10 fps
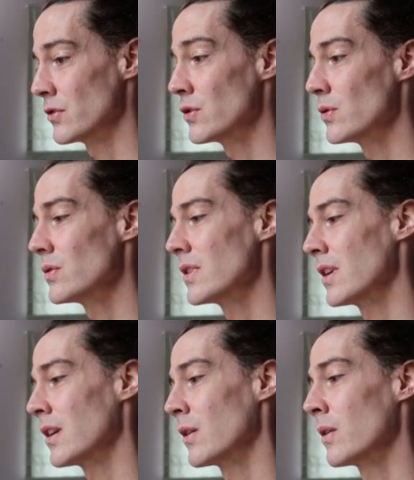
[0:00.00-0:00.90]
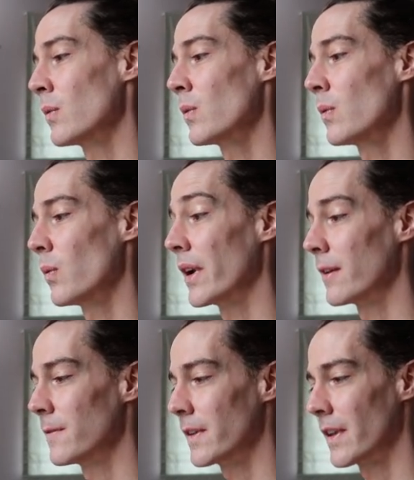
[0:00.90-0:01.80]
choosing what I
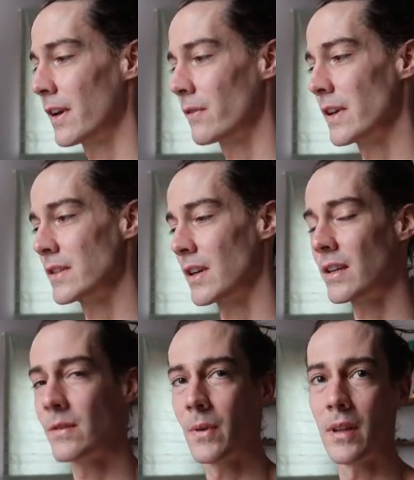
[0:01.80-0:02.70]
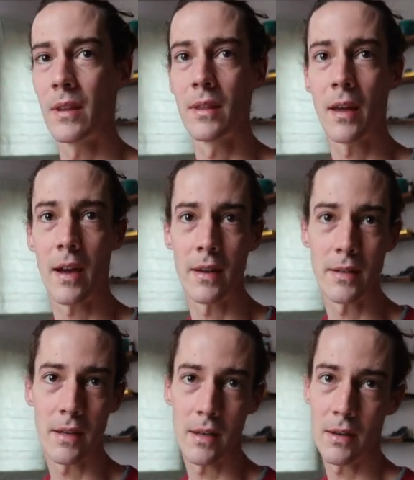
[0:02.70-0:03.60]
feel like resonates with the
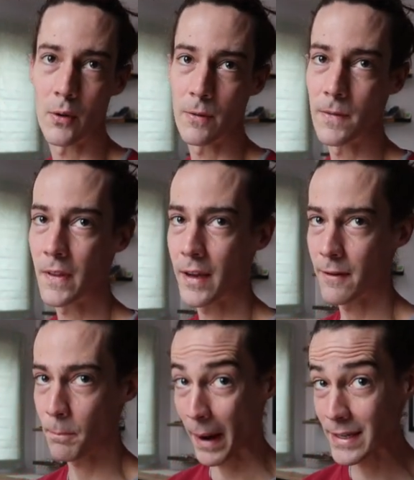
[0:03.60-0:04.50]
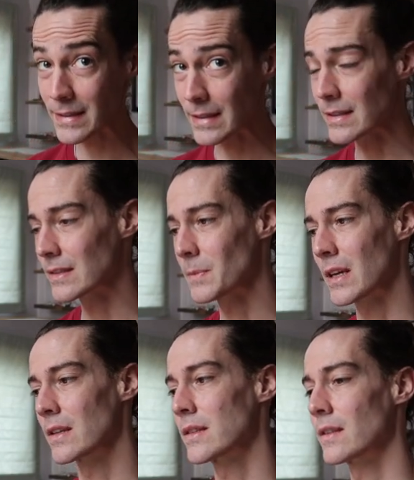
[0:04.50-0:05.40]
idea or feeling of Pisces,
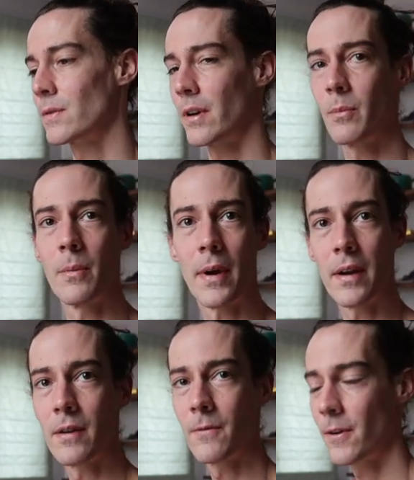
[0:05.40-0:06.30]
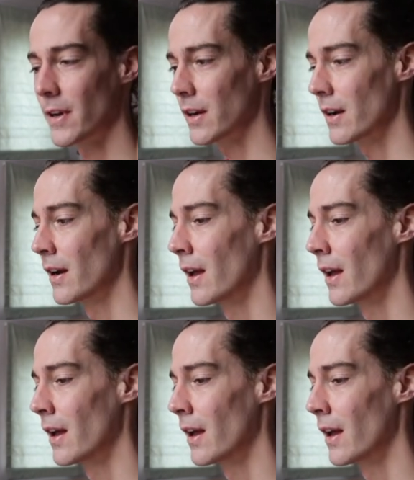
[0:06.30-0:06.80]
because that's what I'm preparing for here.